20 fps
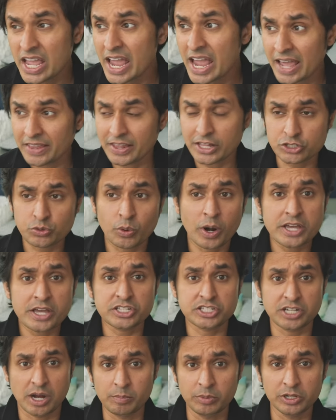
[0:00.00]
And that's where I
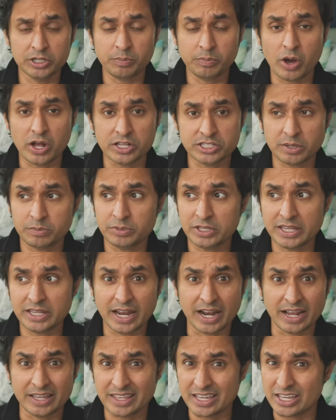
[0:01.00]
stumbled upon something that
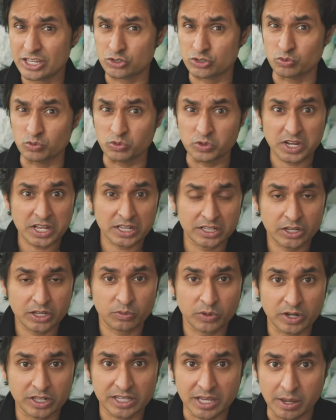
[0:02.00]
I think is really,
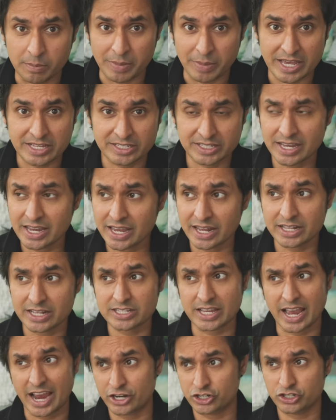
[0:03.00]
really amazing. And it's
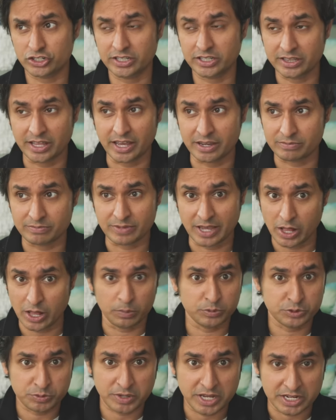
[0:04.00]
actually like
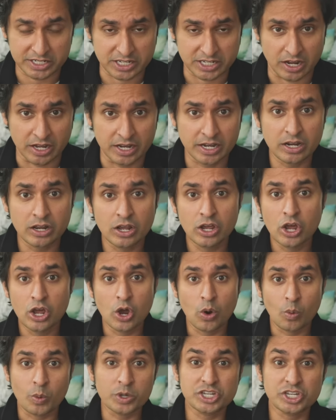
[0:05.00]
helped me a ton,
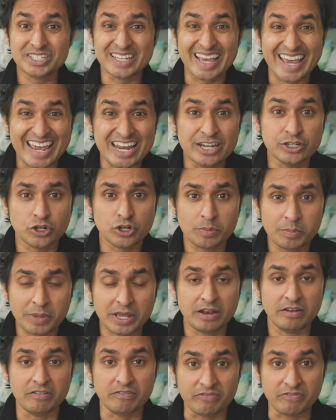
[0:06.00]
which is
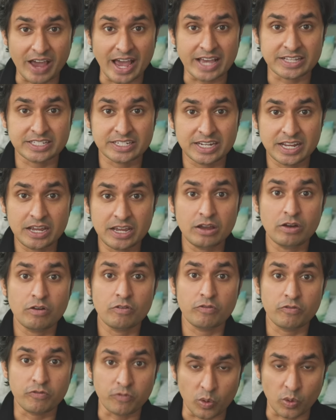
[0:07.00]
intermittent fasting
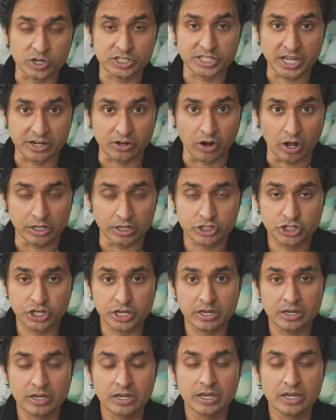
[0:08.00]
for technology.